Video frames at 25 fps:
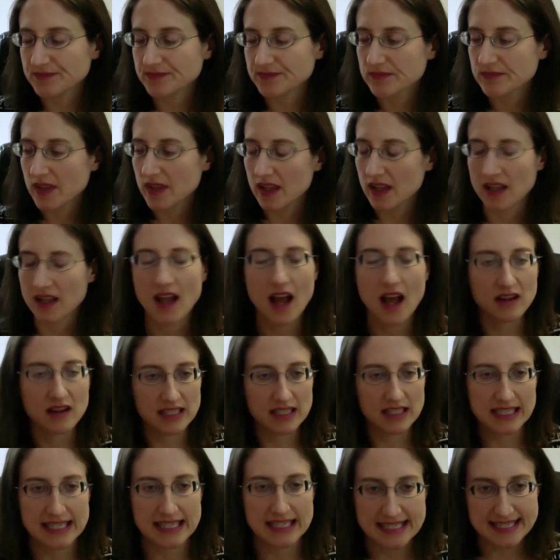and I'll
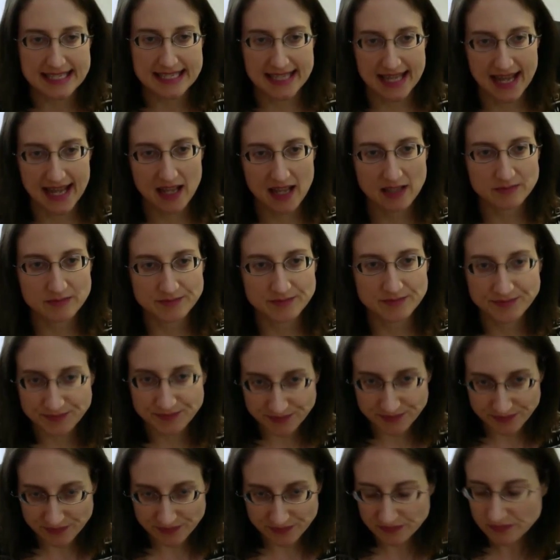get into that.
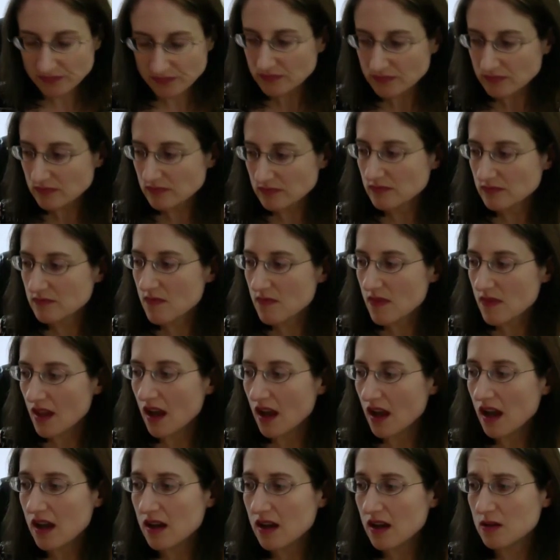
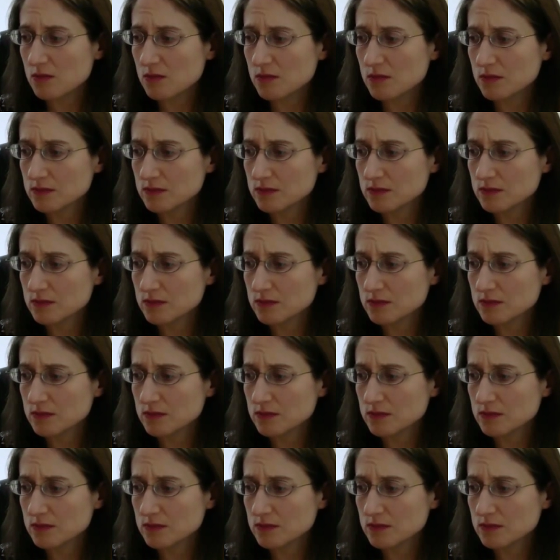I